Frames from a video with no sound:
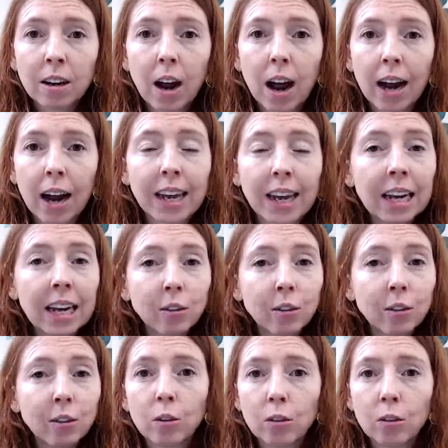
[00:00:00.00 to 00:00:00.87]
I can't do
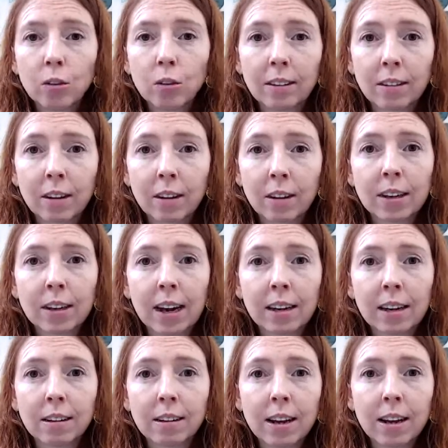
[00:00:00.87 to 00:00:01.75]
those things every day
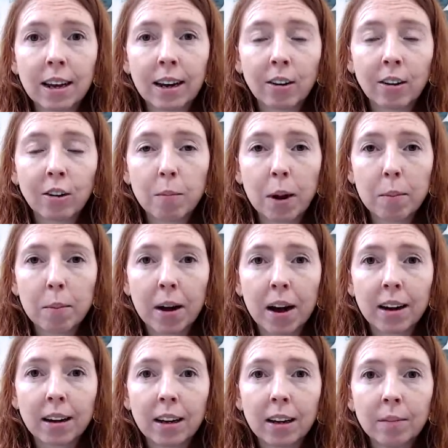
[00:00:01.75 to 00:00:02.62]
to take care of my
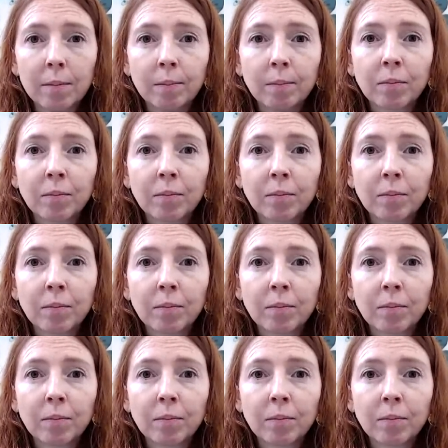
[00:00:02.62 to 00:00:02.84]
body.